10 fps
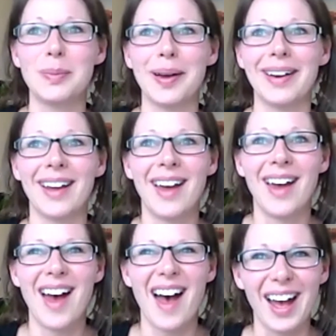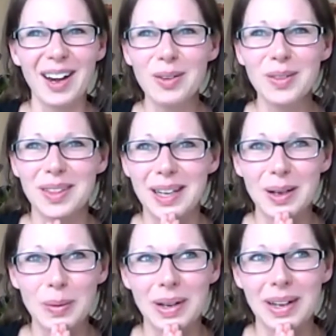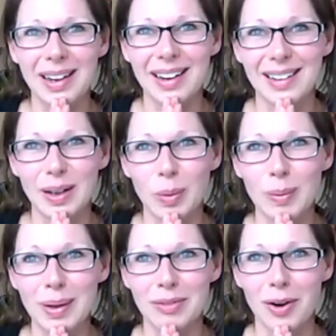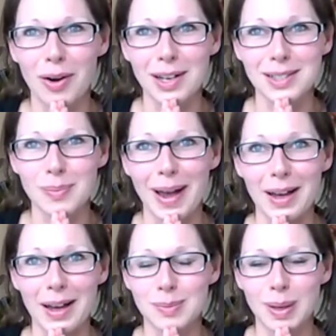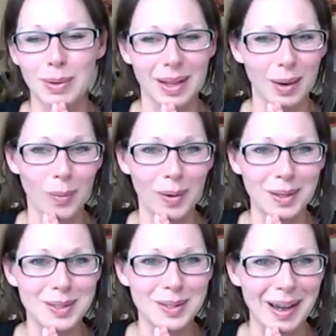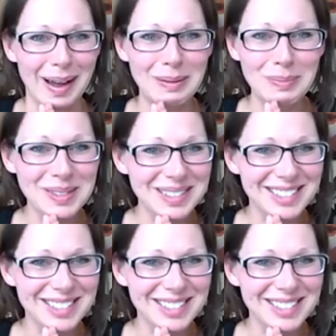But I don't think we like we might have crossed paths maybe like one or two times. Yeah,